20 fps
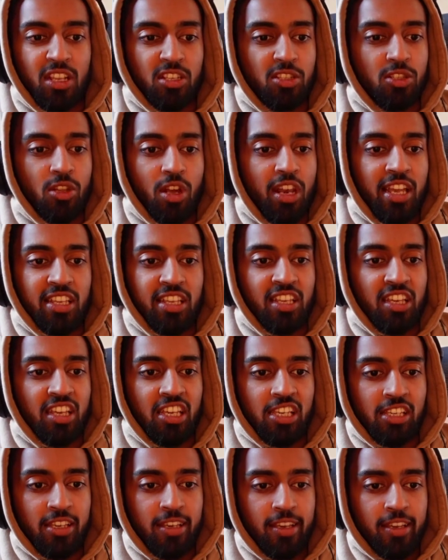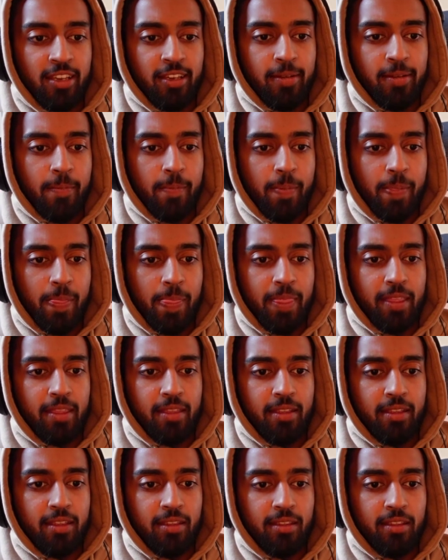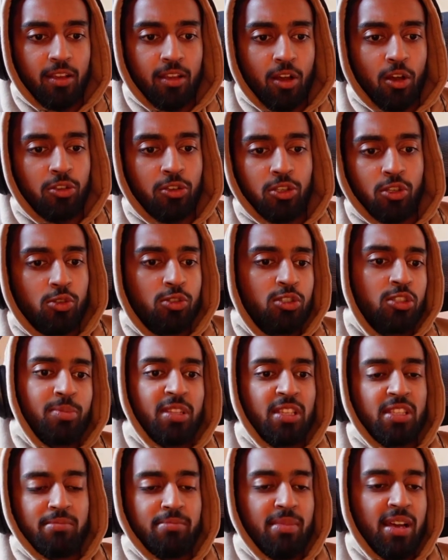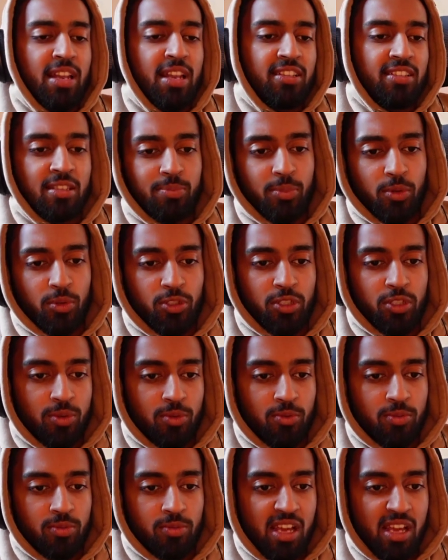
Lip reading: It's not like something to balance. That's bullshit, bro.